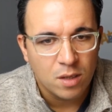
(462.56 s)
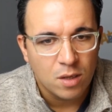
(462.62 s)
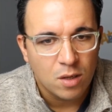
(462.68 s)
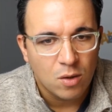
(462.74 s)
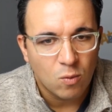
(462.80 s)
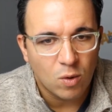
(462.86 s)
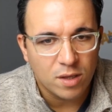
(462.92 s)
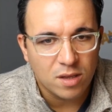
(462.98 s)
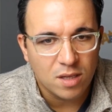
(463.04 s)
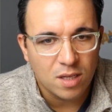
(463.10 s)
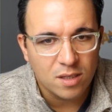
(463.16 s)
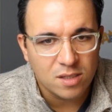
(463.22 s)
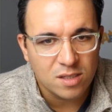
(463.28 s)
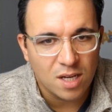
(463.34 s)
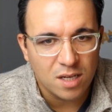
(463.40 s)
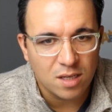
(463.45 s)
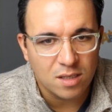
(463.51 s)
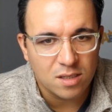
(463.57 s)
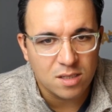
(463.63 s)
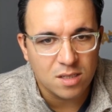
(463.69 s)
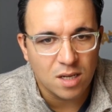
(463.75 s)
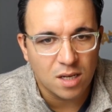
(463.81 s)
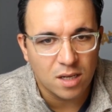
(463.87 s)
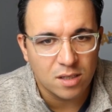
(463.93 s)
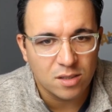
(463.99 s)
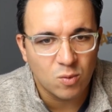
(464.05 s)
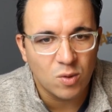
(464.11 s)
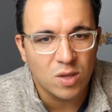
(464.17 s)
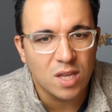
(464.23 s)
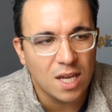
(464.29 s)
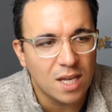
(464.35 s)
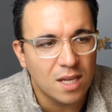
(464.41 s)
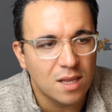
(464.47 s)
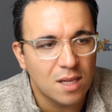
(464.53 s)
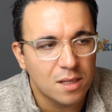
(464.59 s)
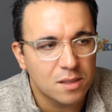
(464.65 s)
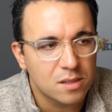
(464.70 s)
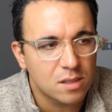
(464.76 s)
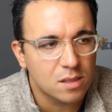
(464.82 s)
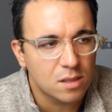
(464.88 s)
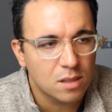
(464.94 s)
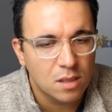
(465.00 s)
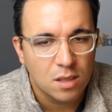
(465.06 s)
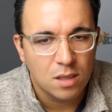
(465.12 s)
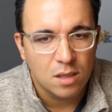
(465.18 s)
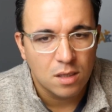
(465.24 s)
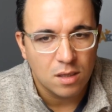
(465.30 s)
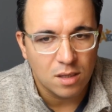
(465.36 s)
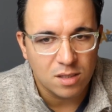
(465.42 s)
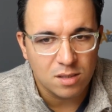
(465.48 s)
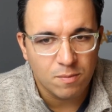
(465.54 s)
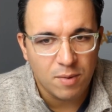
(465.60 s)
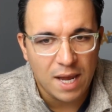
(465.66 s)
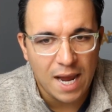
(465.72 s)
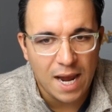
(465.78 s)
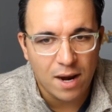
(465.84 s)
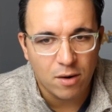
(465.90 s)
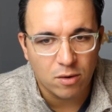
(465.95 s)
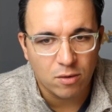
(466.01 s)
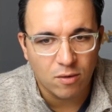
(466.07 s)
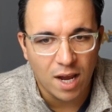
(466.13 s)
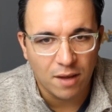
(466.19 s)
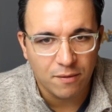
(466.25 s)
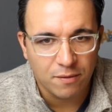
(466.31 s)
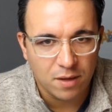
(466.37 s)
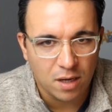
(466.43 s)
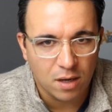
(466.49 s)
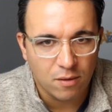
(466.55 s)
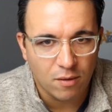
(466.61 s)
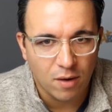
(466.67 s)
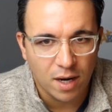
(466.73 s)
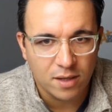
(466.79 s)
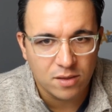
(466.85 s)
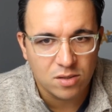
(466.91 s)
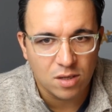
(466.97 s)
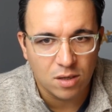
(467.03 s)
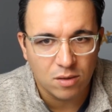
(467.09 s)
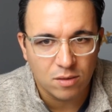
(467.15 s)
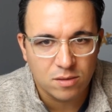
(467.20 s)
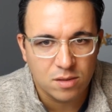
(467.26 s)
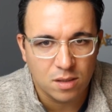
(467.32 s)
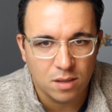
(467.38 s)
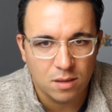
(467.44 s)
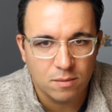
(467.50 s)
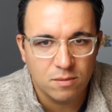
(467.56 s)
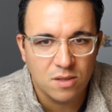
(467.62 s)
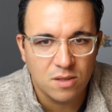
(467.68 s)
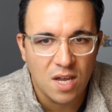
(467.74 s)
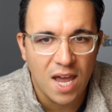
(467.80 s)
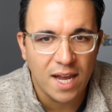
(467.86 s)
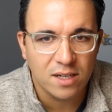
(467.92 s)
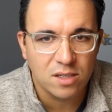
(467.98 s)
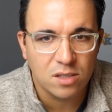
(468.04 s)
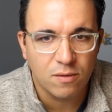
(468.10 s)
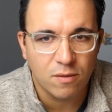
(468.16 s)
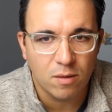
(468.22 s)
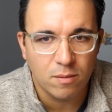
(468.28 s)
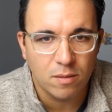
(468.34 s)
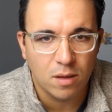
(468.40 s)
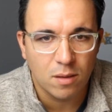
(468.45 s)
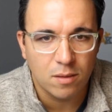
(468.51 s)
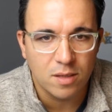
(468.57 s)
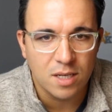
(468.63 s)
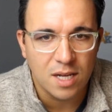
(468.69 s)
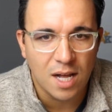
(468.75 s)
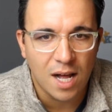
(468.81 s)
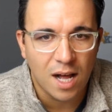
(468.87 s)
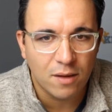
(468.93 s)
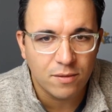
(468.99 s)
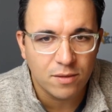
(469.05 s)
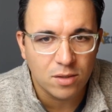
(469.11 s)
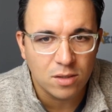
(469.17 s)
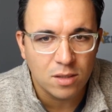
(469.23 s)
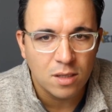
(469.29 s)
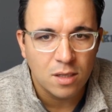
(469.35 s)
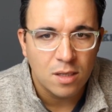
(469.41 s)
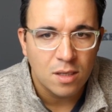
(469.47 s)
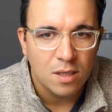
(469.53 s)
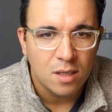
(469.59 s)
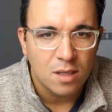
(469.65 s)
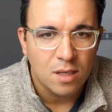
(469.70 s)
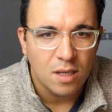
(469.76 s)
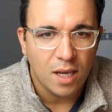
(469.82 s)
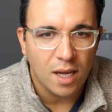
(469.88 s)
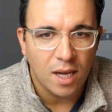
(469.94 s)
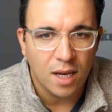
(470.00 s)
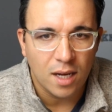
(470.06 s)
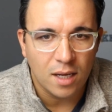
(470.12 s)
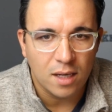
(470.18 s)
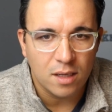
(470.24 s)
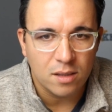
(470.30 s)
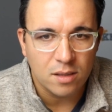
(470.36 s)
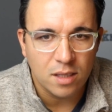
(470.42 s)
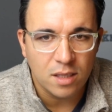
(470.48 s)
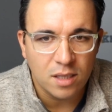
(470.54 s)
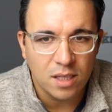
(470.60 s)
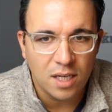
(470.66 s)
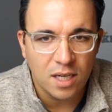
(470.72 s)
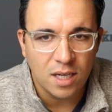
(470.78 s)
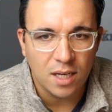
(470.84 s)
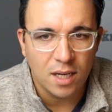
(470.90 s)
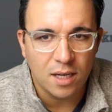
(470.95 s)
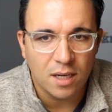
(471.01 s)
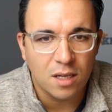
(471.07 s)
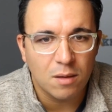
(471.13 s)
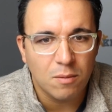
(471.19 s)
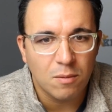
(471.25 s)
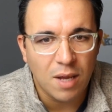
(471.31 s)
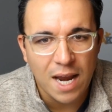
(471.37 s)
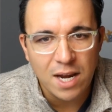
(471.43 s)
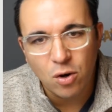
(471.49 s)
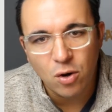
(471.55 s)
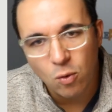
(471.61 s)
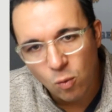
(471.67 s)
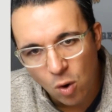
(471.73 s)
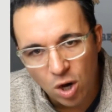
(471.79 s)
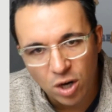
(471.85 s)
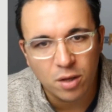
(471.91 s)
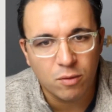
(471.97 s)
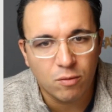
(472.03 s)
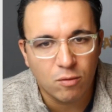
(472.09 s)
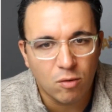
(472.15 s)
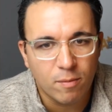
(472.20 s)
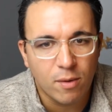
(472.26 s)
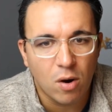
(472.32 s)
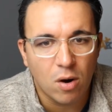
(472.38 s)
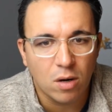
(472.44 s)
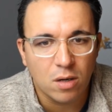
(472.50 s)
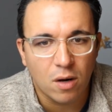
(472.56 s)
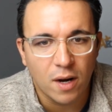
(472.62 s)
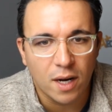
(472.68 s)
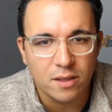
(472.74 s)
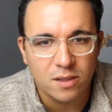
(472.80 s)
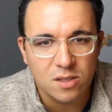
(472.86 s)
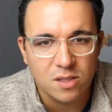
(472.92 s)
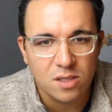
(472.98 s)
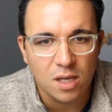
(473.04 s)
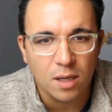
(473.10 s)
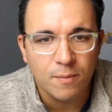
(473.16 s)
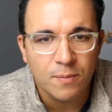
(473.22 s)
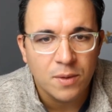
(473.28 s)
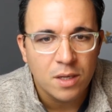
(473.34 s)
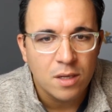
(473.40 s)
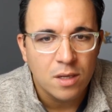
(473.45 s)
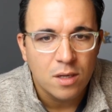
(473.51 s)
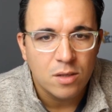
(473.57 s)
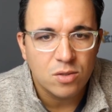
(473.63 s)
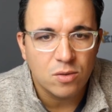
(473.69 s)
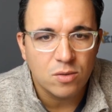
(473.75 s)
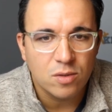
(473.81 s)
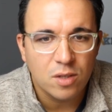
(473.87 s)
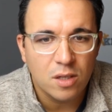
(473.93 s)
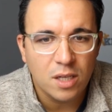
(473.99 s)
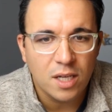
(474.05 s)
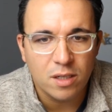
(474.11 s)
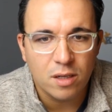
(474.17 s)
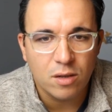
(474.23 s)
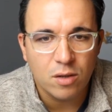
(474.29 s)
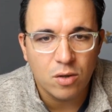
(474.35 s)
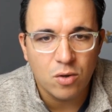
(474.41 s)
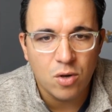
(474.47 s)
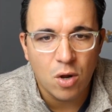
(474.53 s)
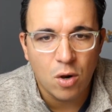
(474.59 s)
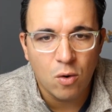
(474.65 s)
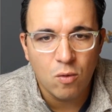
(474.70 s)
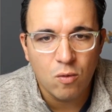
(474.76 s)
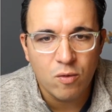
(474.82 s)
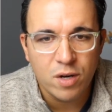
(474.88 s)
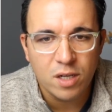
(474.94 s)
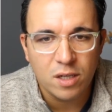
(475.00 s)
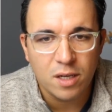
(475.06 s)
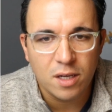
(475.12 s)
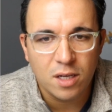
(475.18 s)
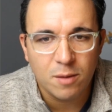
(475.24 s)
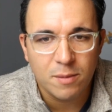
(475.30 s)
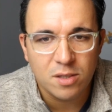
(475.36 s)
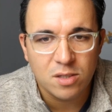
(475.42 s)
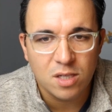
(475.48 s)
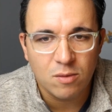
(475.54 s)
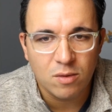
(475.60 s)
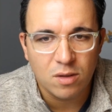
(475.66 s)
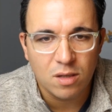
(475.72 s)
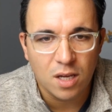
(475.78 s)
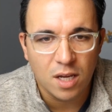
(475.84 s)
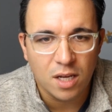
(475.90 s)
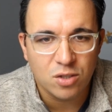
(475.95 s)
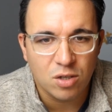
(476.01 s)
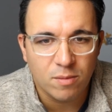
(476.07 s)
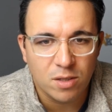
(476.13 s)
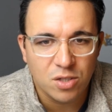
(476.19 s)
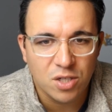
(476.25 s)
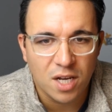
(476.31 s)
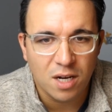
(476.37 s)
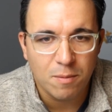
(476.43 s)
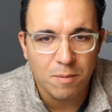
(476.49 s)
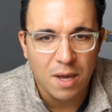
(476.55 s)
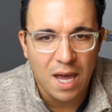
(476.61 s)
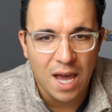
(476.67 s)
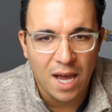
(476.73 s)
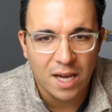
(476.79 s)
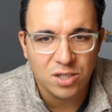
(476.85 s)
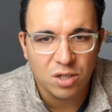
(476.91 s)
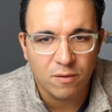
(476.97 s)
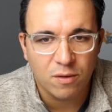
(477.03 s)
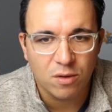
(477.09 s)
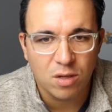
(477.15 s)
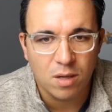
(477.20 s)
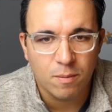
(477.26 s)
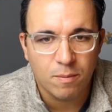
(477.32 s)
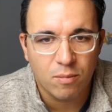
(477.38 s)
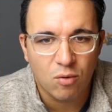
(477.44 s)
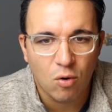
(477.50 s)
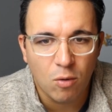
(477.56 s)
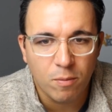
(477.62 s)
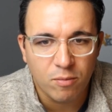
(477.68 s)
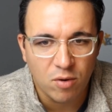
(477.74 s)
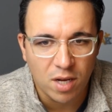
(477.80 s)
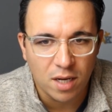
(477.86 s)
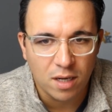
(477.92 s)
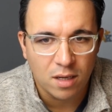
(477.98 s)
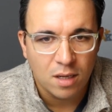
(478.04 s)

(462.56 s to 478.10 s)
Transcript: what this sentence does within this, this paragraph here, right? So it's a text from a novel and Lily and a companion are walking through a park. All right, let's see. So Lily had no real intimacy with nature, but she had a passion for the appropriate